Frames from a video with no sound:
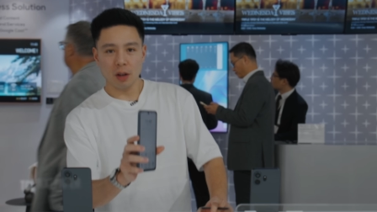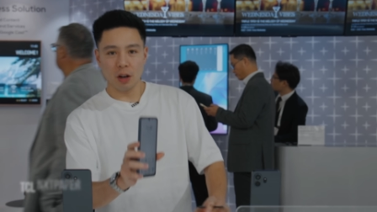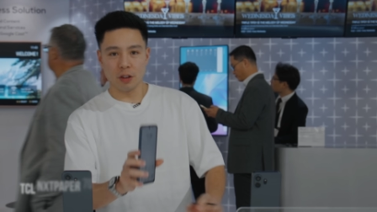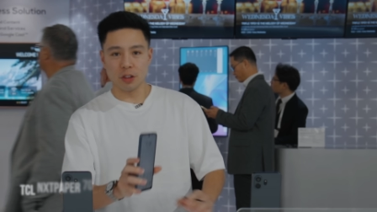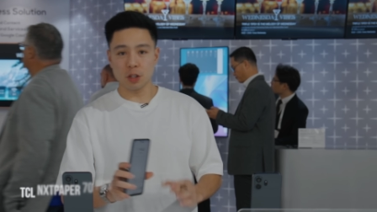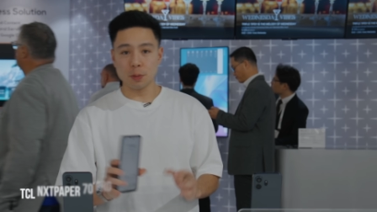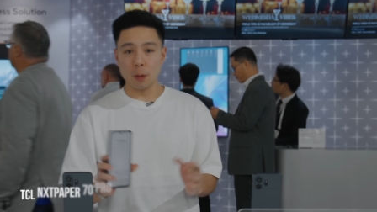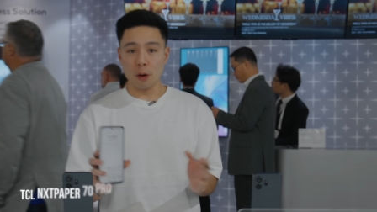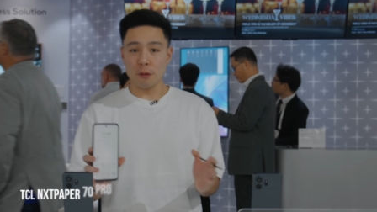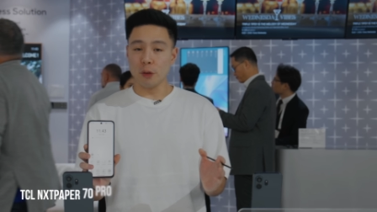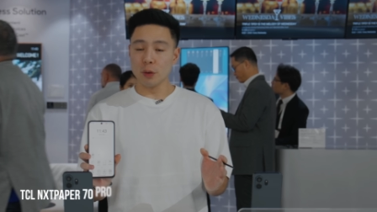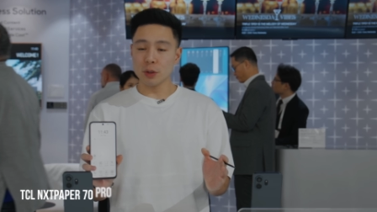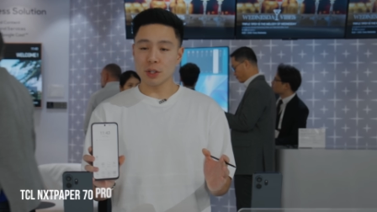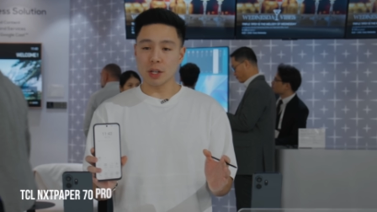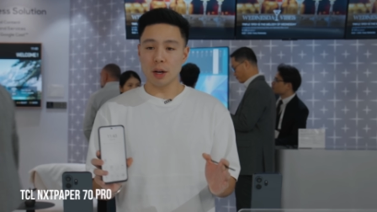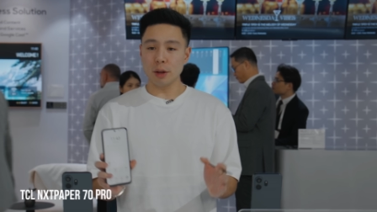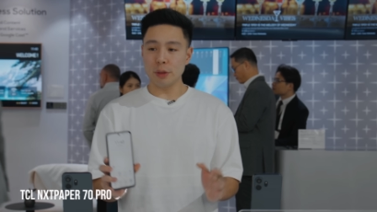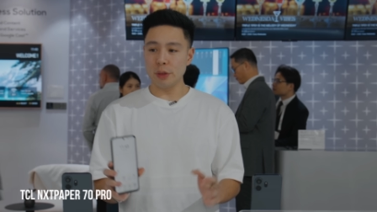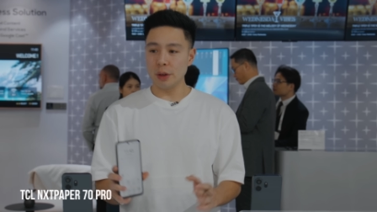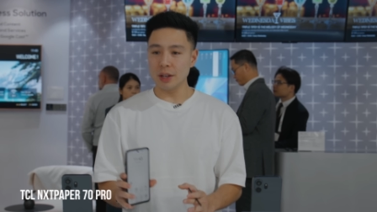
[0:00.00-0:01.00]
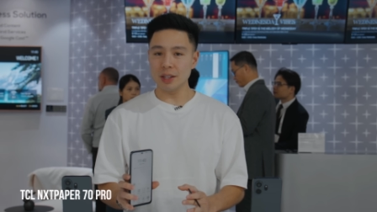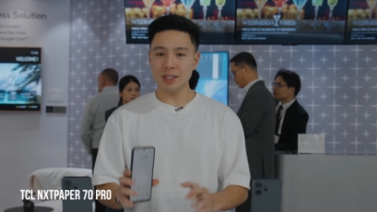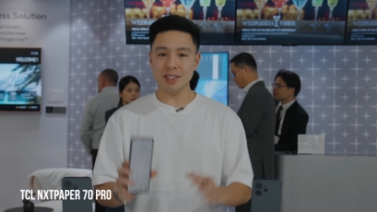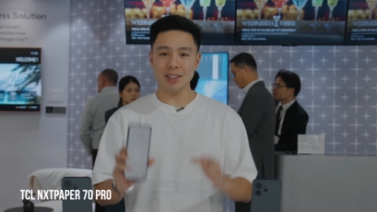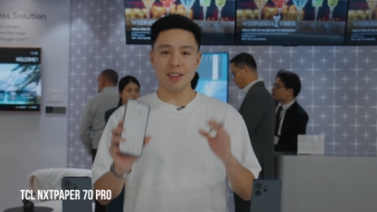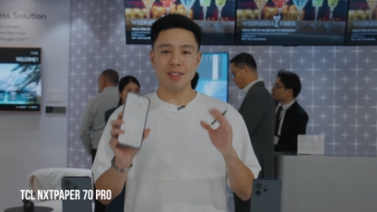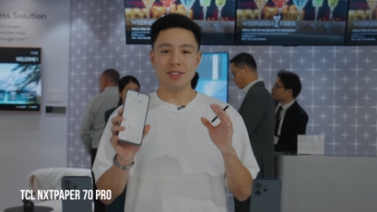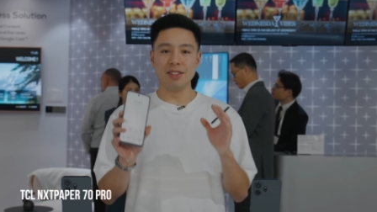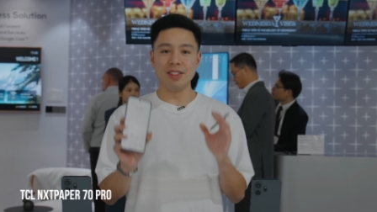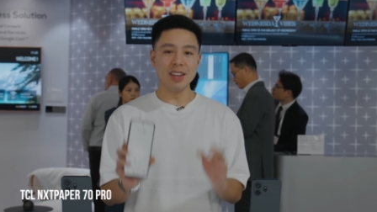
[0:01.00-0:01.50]
On the smartphone side of things,
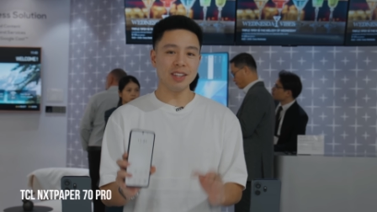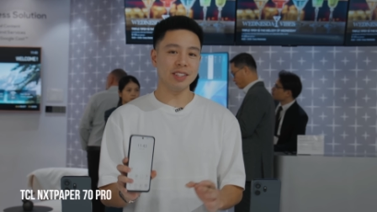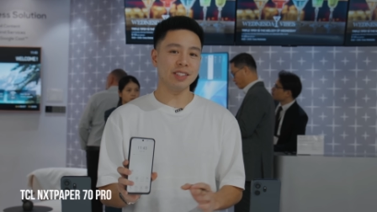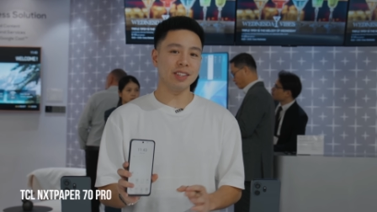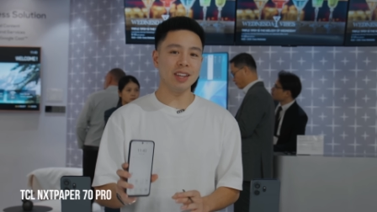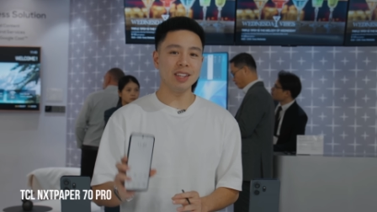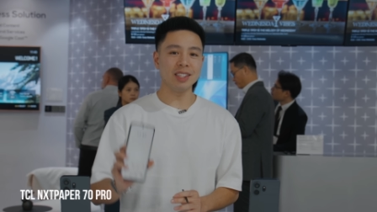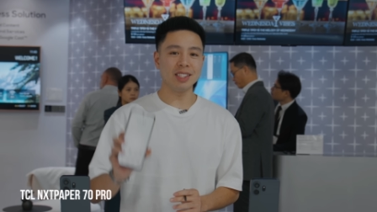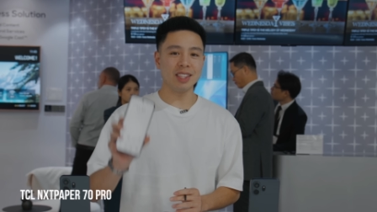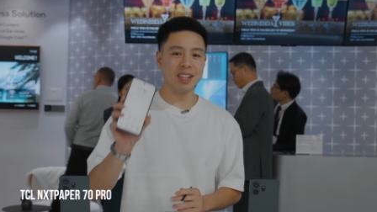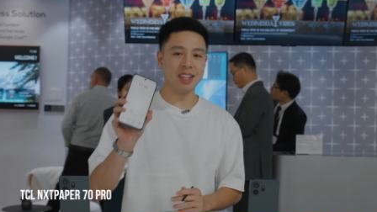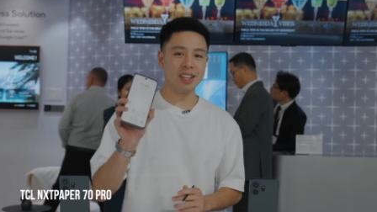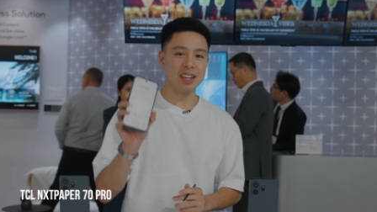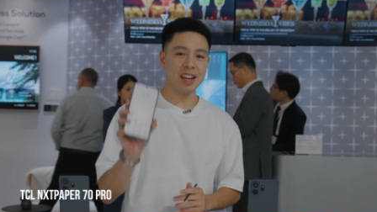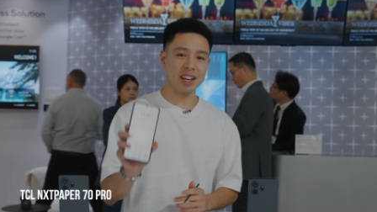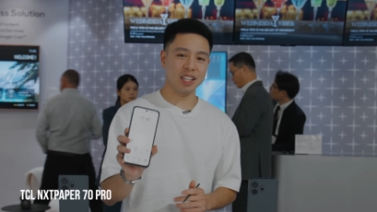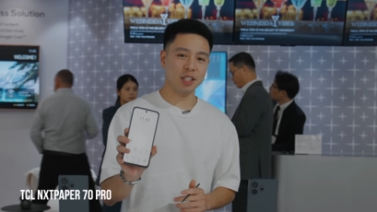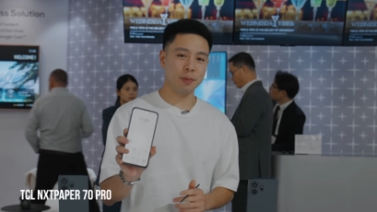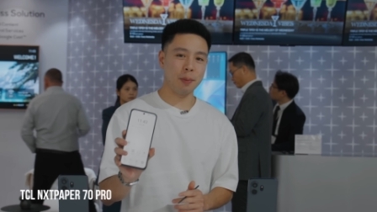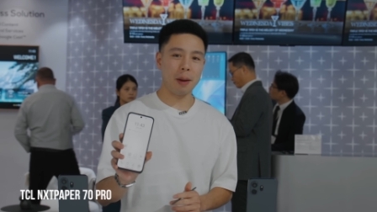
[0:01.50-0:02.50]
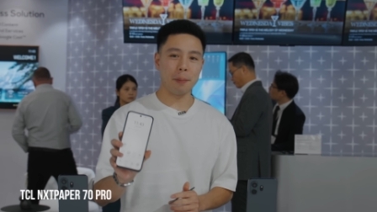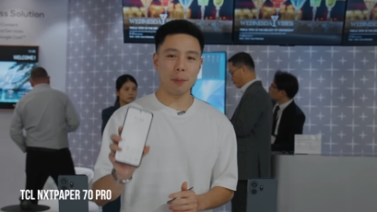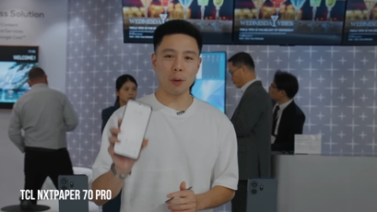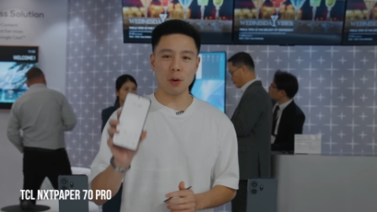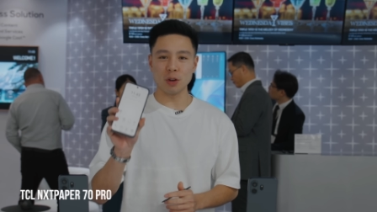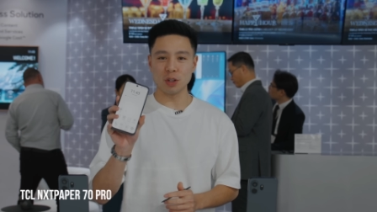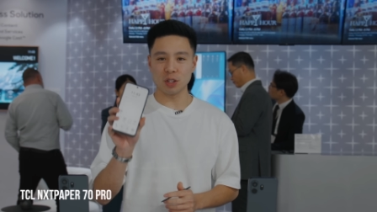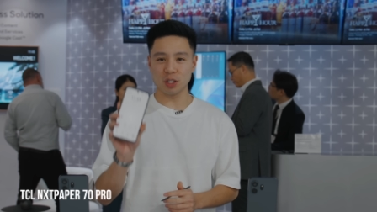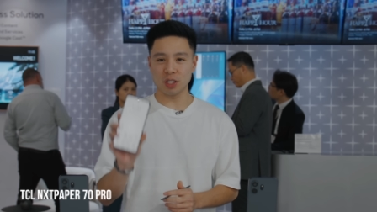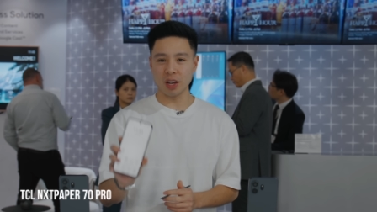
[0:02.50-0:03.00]
this is the
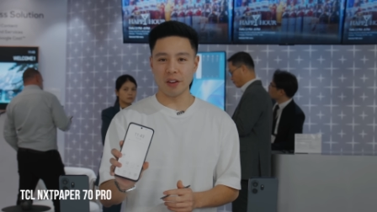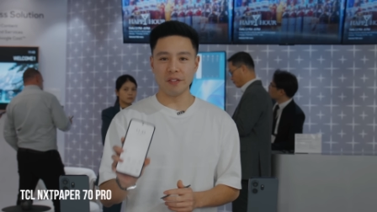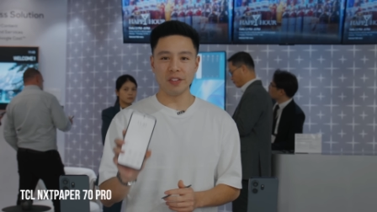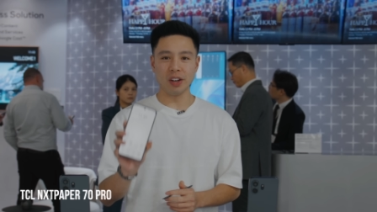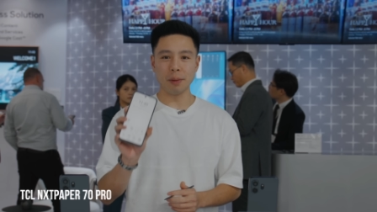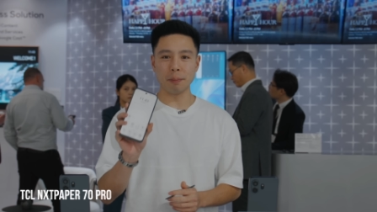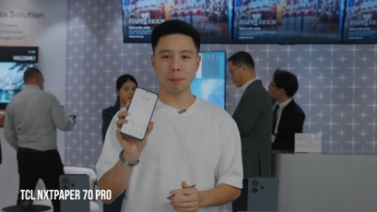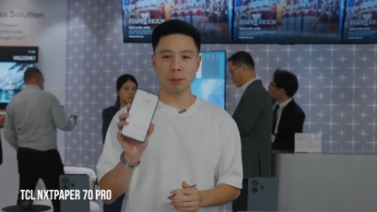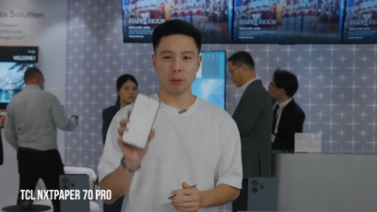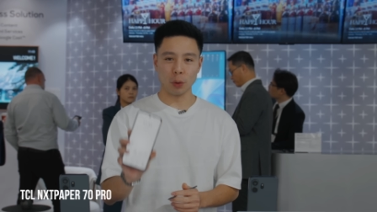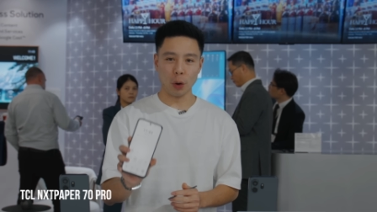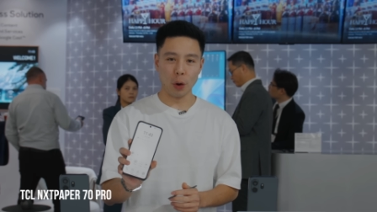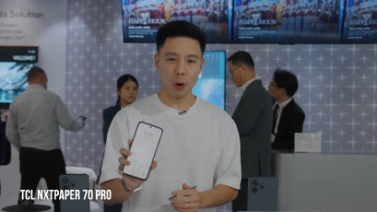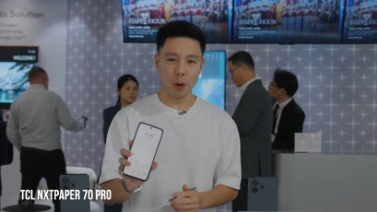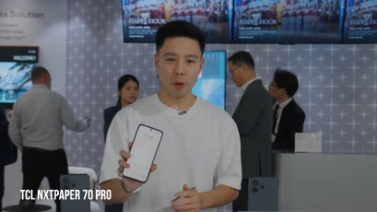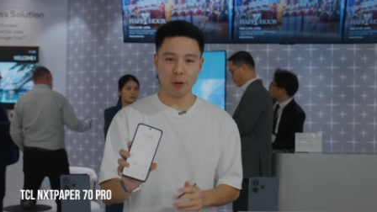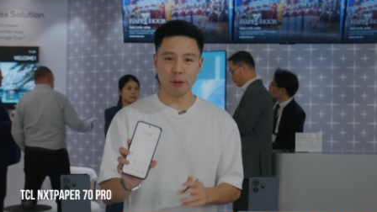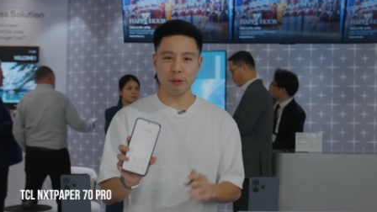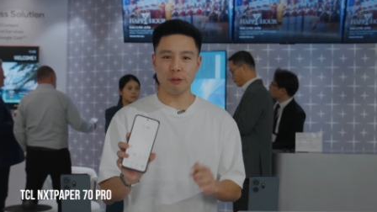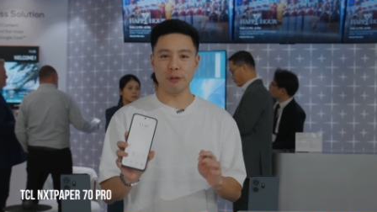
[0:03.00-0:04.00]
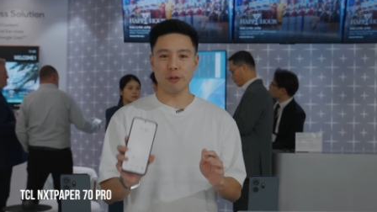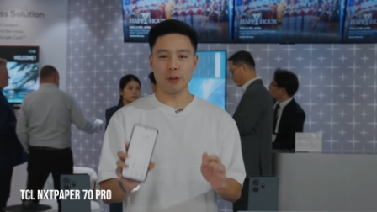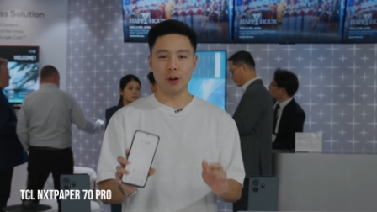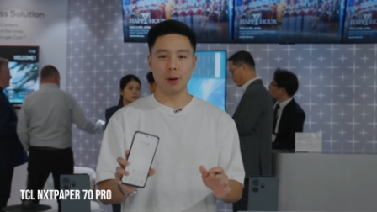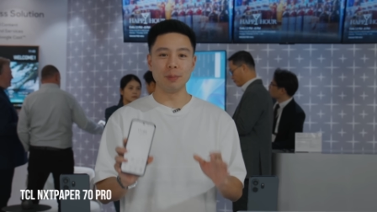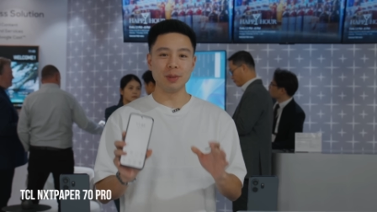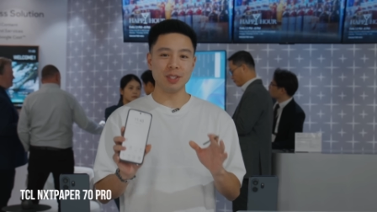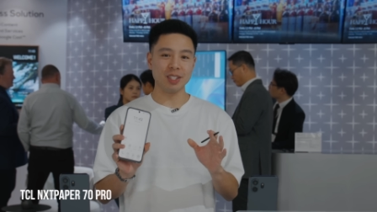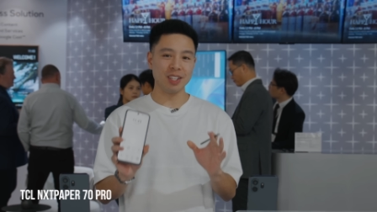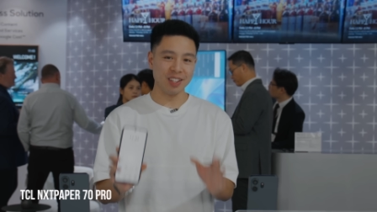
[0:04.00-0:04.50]
NXTPAPER 70 Pro
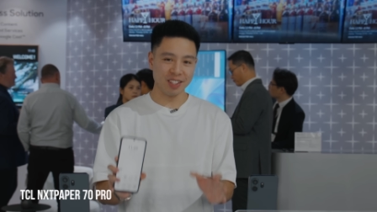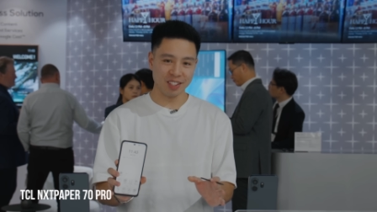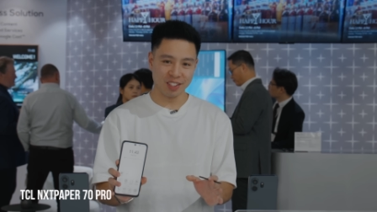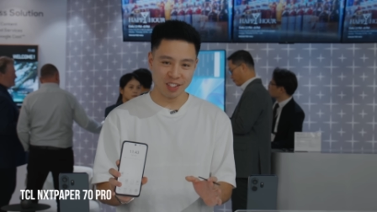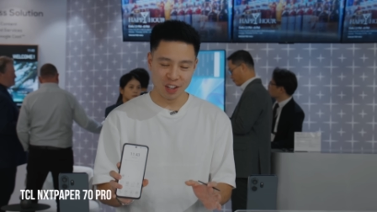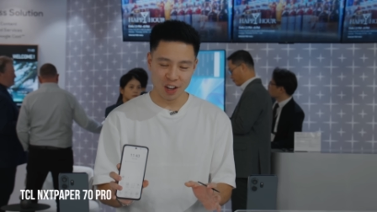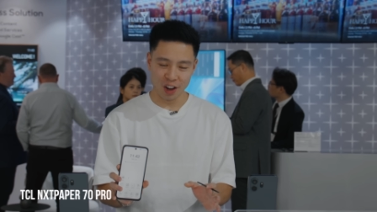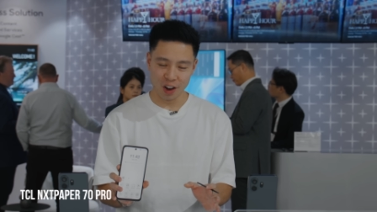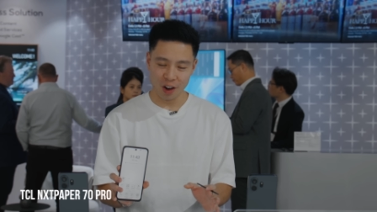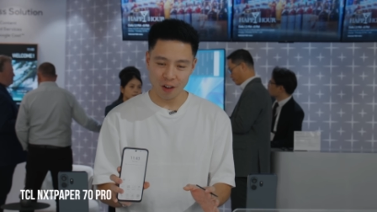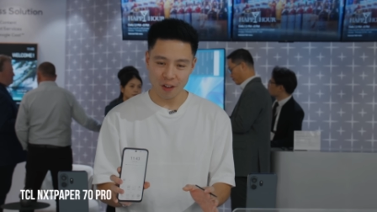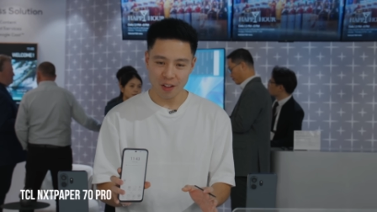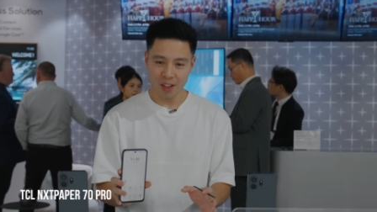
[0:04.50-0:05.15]
from TCL.